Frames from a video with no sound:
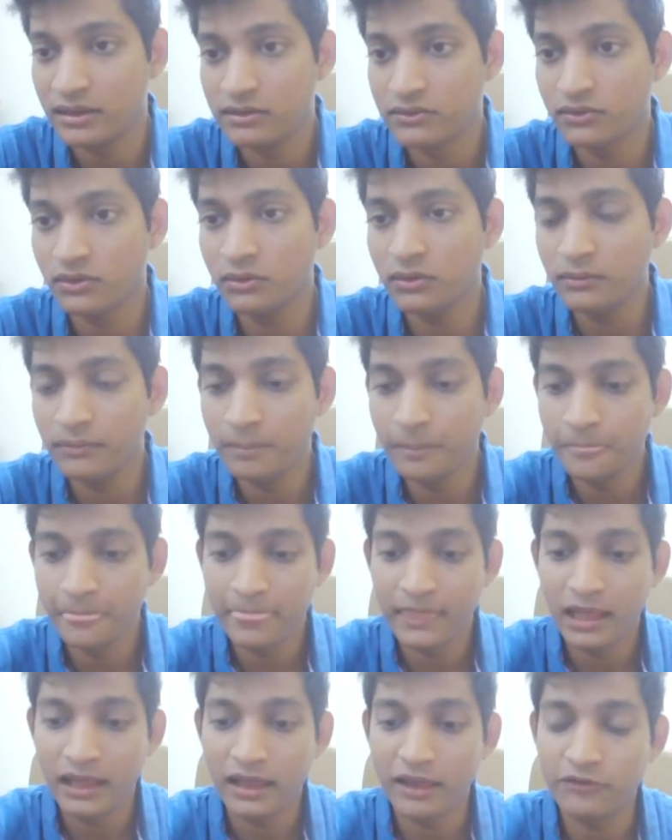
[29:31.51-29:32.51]
So
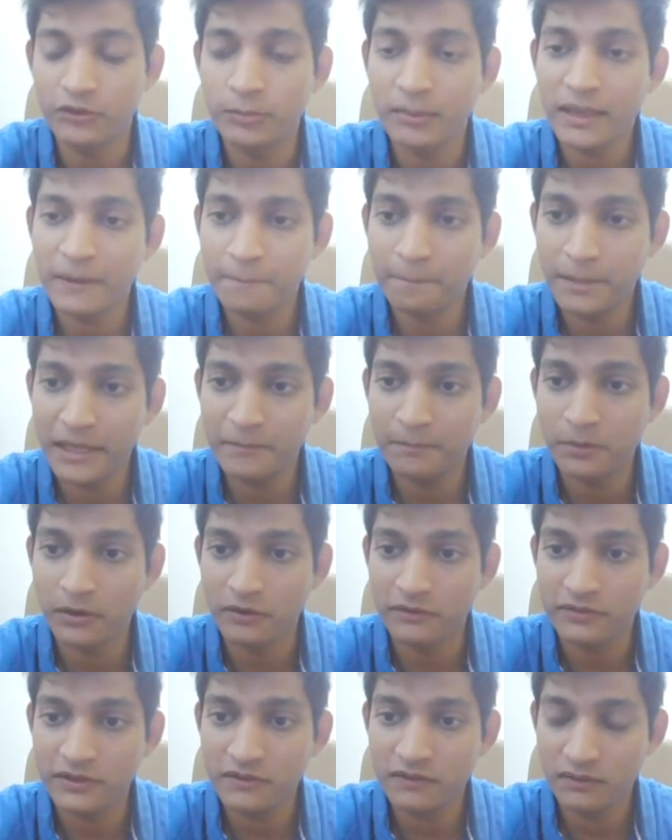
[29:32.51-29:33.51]
if you make big
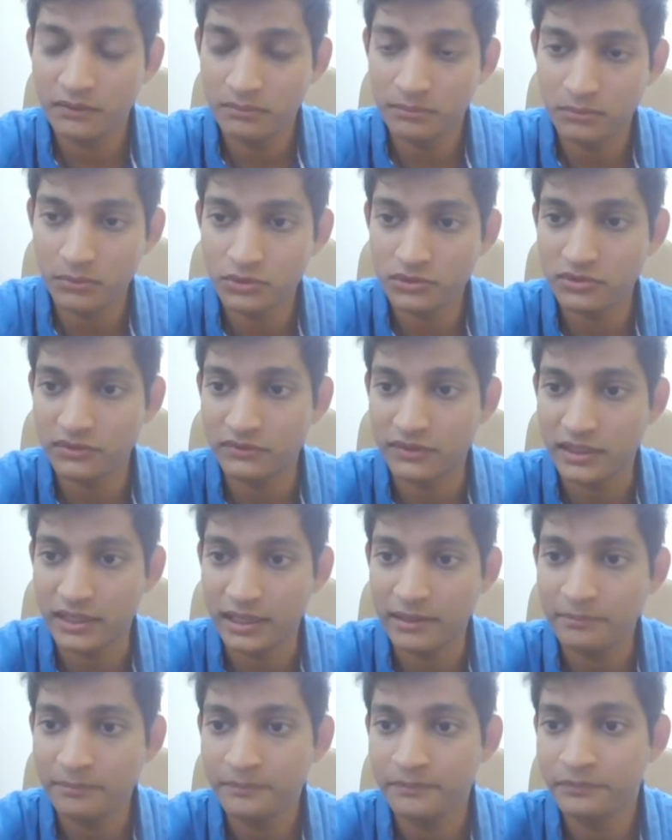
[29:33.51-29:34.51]
profits most of the
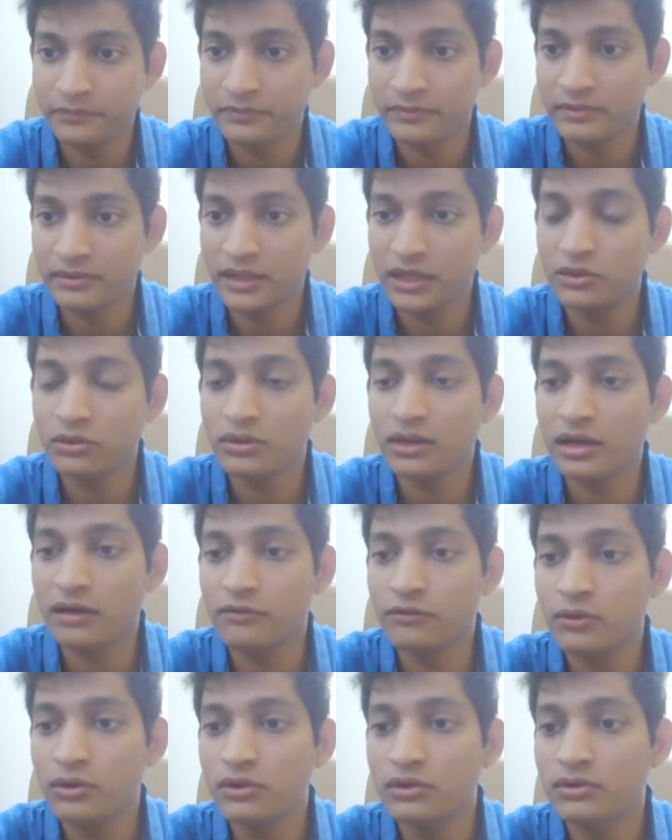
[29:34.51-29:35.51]
time, then you can
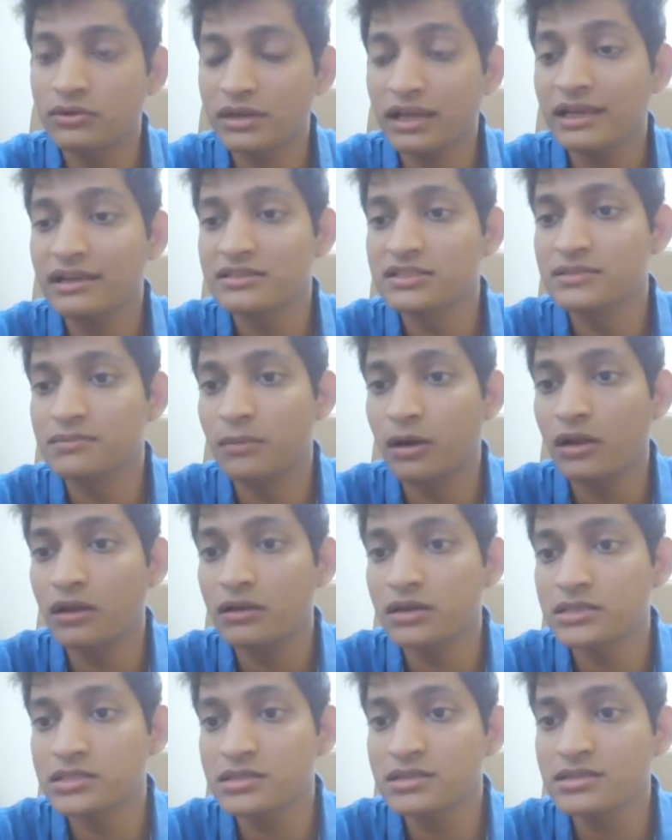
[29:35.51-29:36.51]
afford to take small
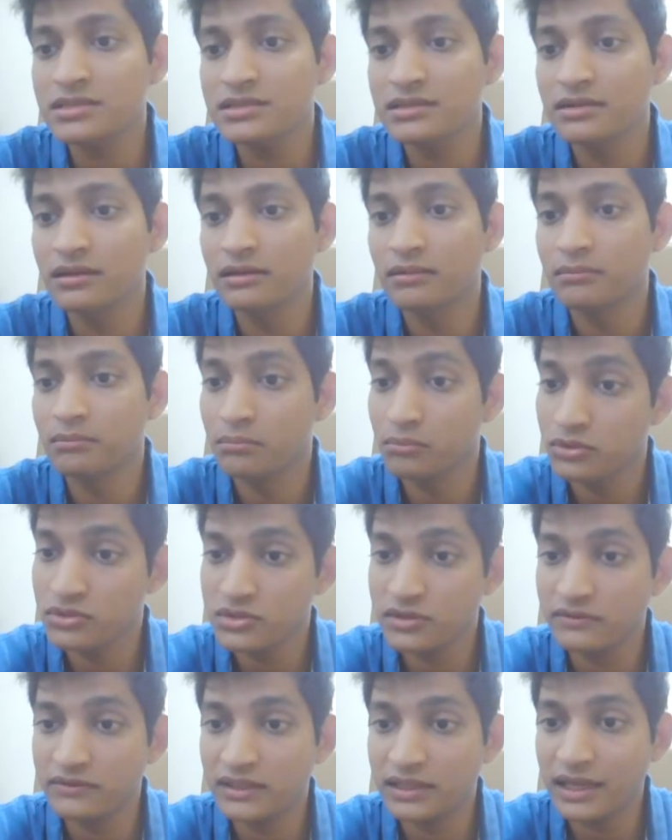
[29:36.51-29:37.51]
losses
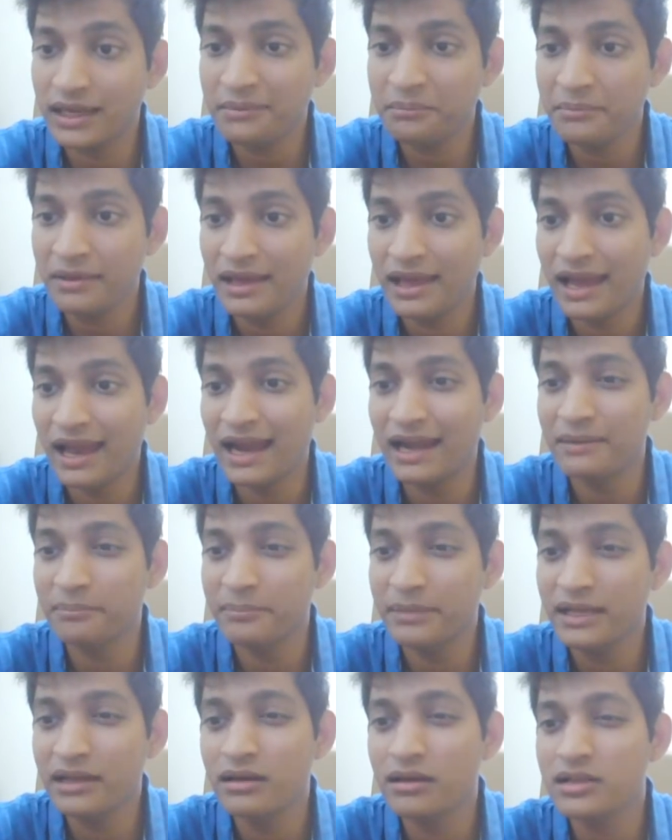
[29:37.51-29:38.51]
most of the time and a
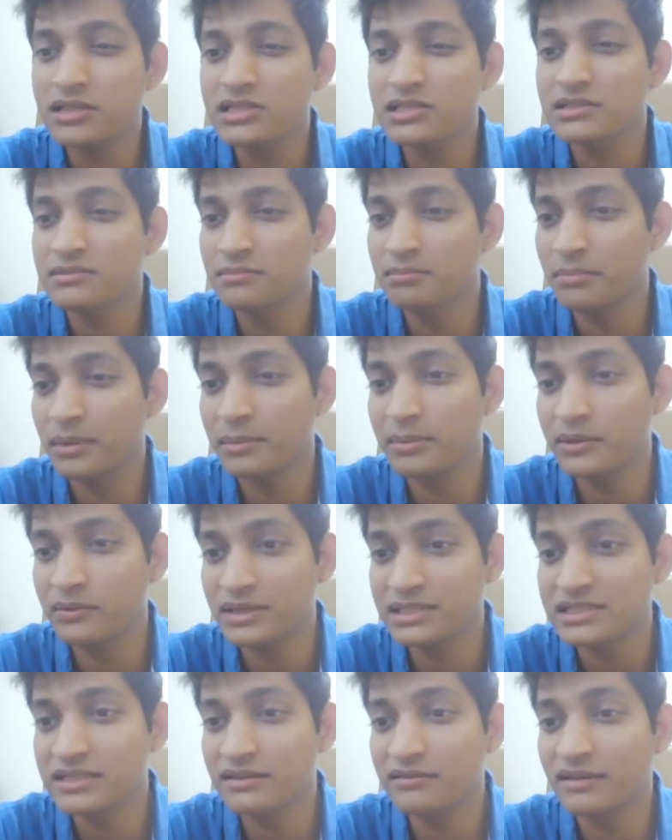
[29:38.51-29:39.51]
big loss maybe
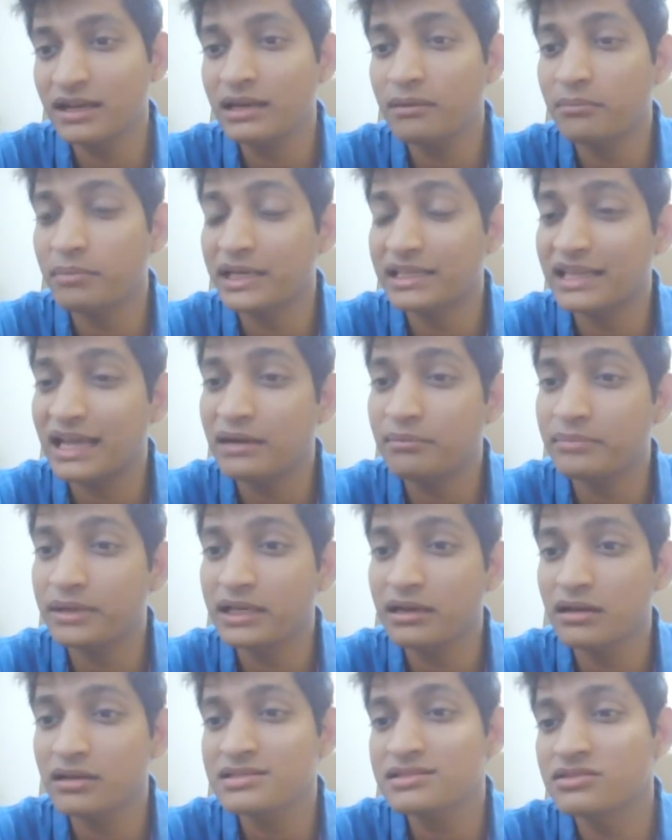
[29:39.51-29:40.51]
once in a while, but that
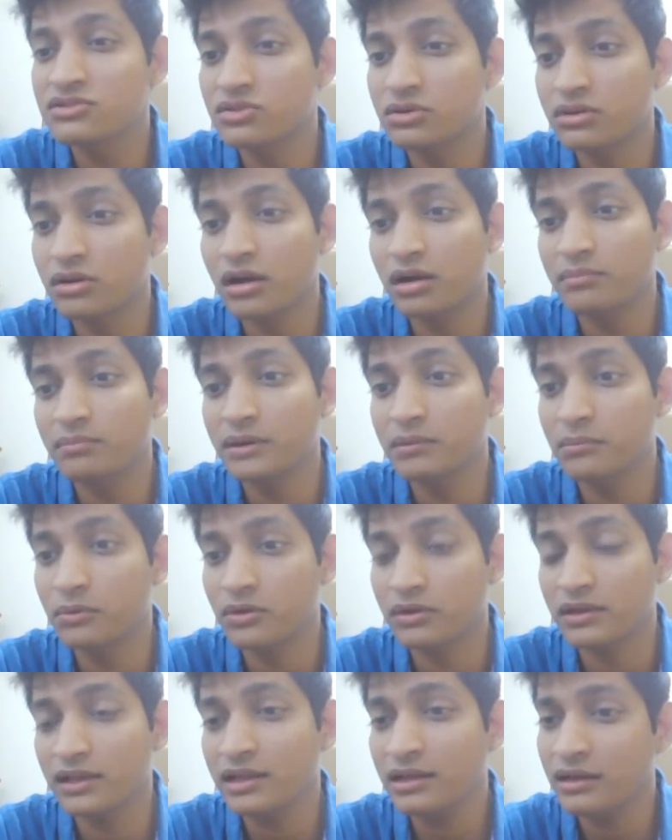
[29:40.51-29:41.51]
big loss should not be
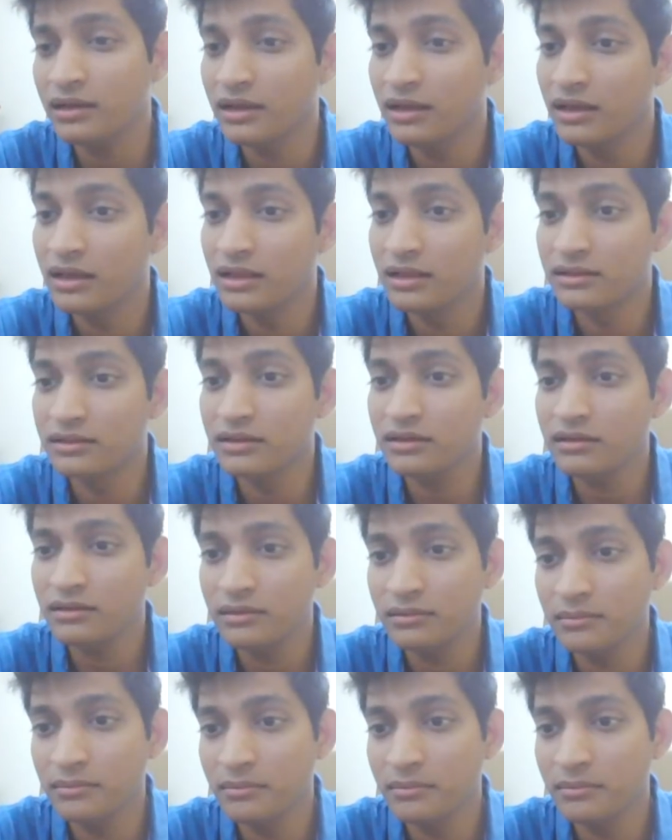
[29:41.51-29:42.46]
more than the